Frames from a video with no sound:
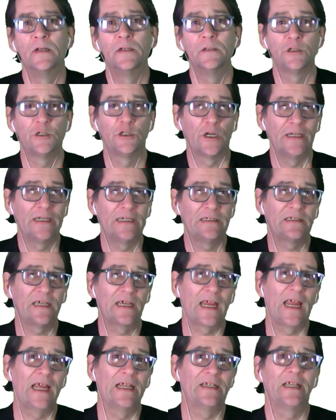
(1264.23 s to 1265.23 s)
Join us
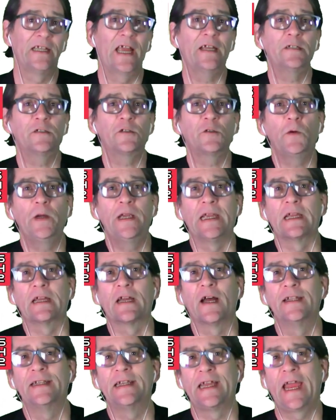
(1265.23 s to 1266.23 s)
again next
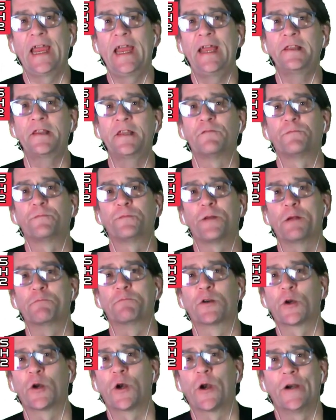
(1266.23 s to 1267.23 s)
week on the 8th of
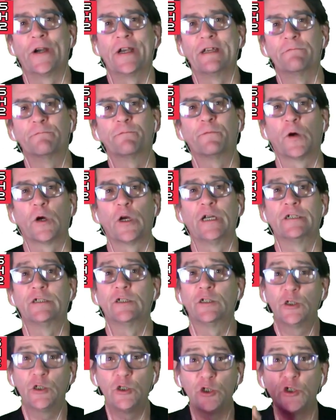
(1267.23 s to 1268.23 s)
February
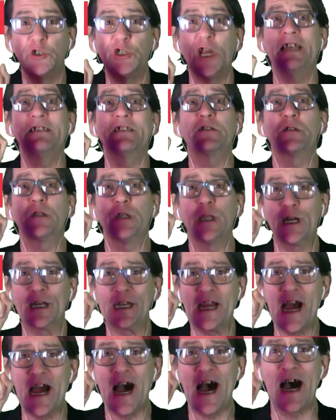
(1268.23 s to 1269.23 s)
for Just,
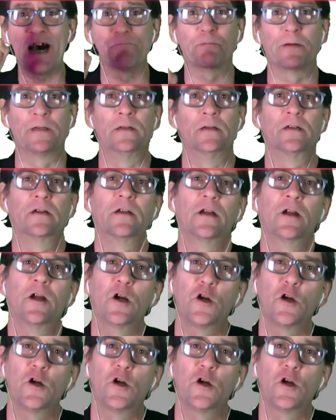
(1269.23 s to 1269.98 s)
Just Look, Up, Up, Up,